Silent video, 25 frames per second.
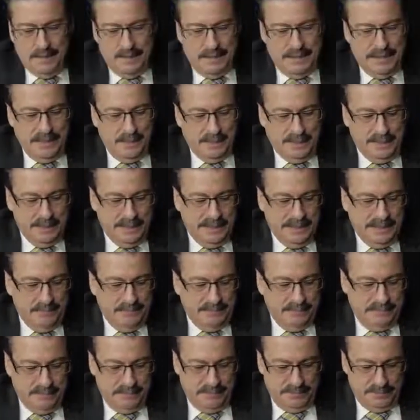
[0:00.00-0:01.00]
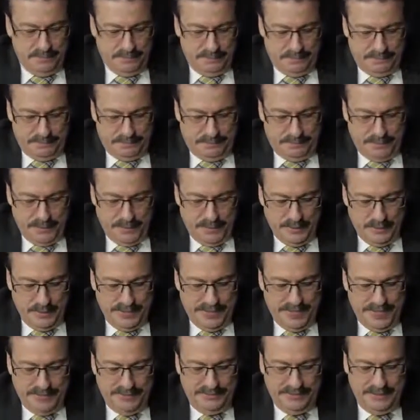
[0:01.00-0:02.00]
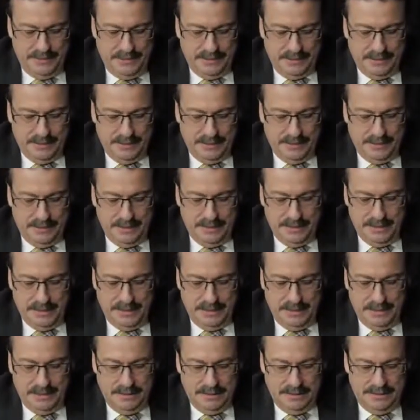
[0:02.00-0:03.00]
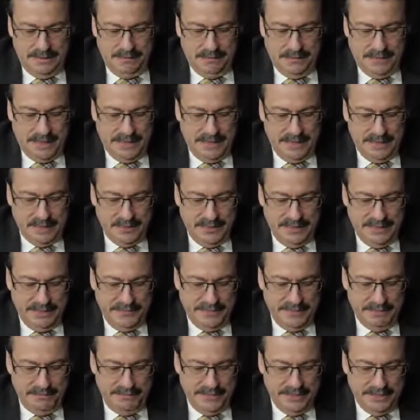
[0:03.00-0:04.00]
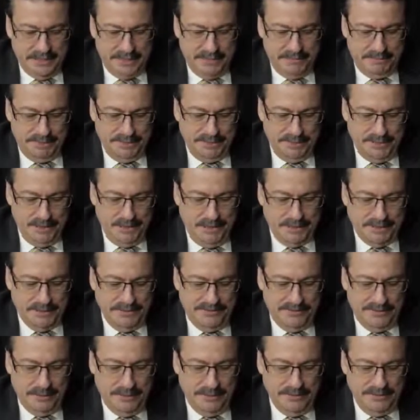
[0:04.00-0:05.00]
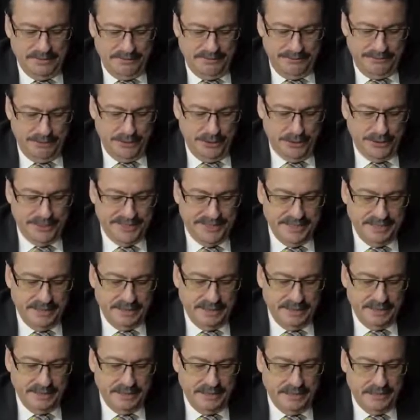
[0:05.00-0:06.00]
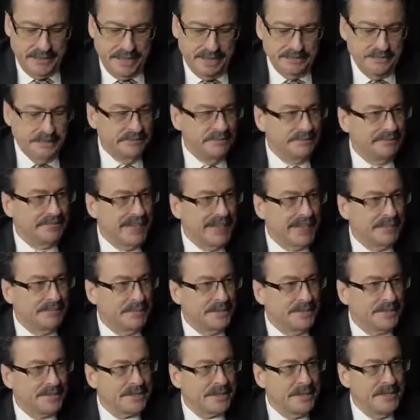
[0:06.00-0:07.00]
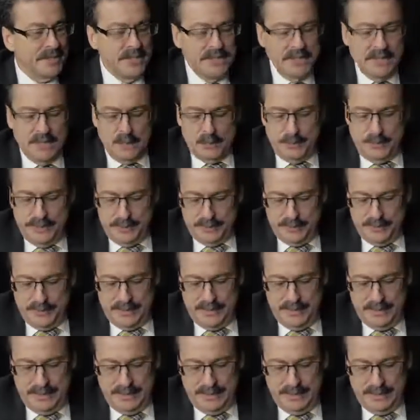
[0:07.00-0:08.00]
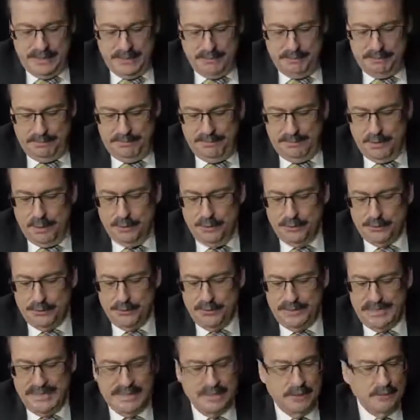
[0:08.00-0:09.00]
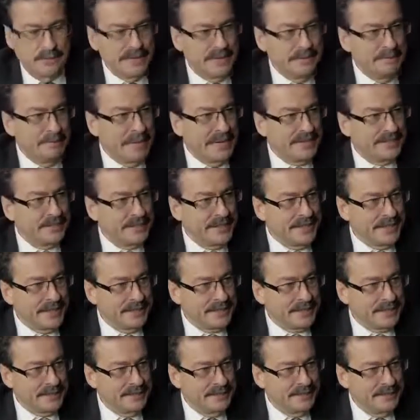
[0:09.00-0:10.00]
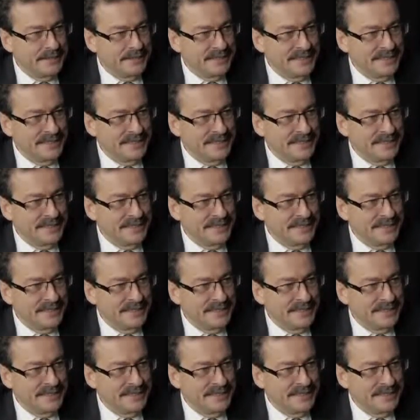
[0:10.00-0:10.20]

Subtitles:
Well, when we have here the bars, we have in principle a lot of vertical carbon fibers, which we hold together with a matrix.